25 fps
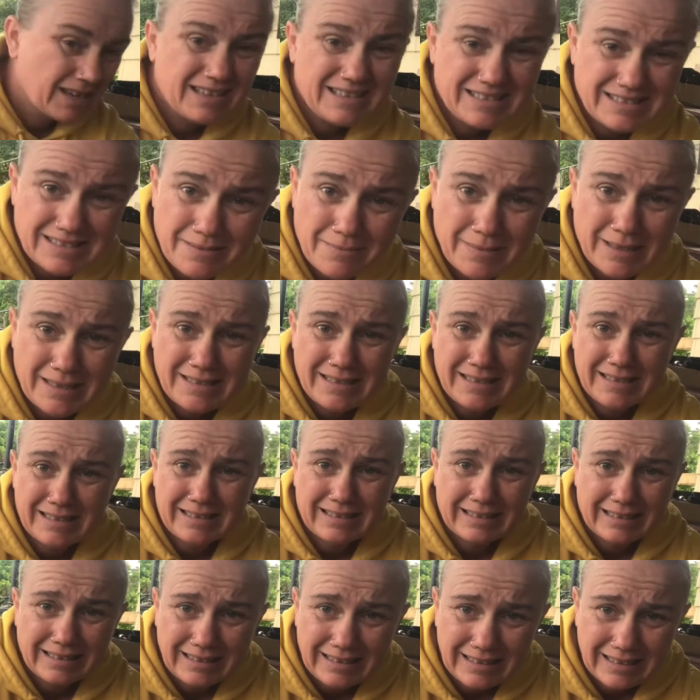So
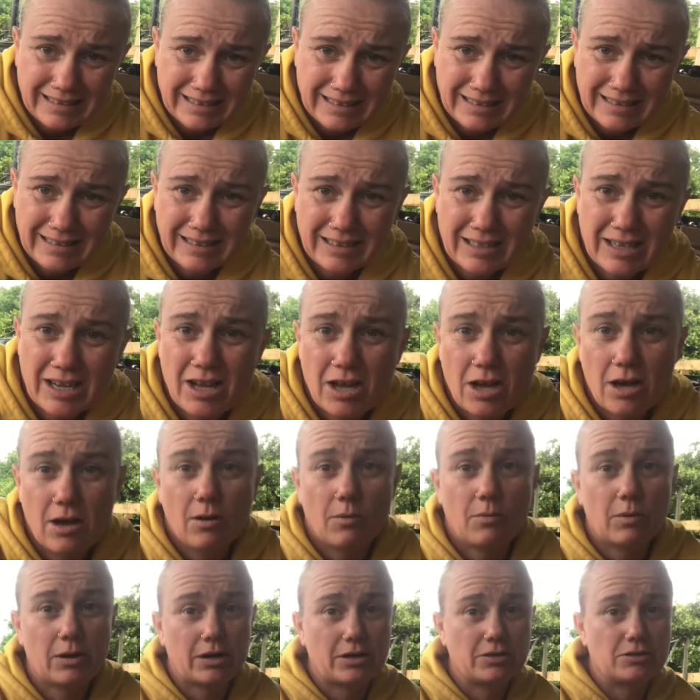basically
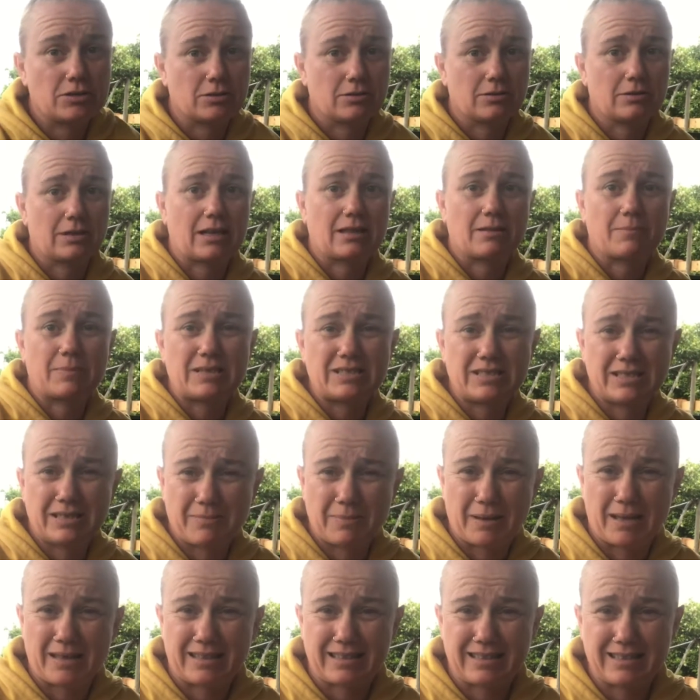what I do, and the best thing
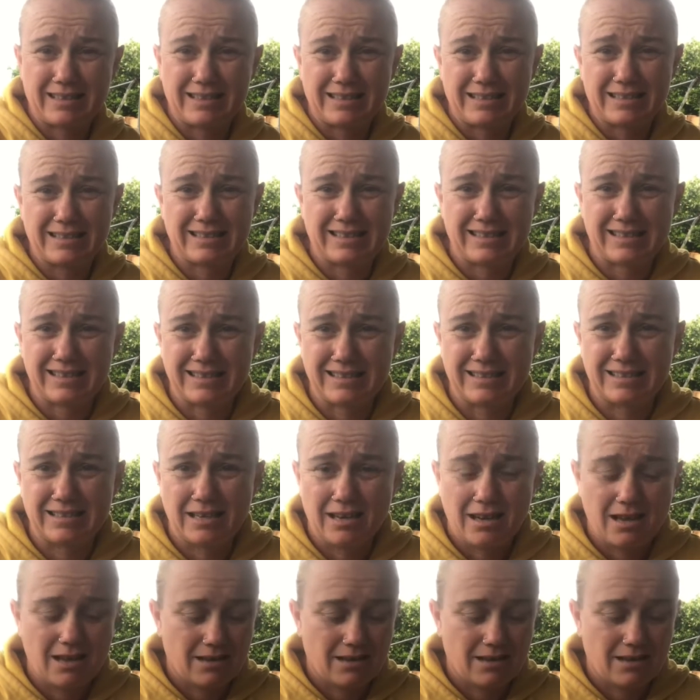about these is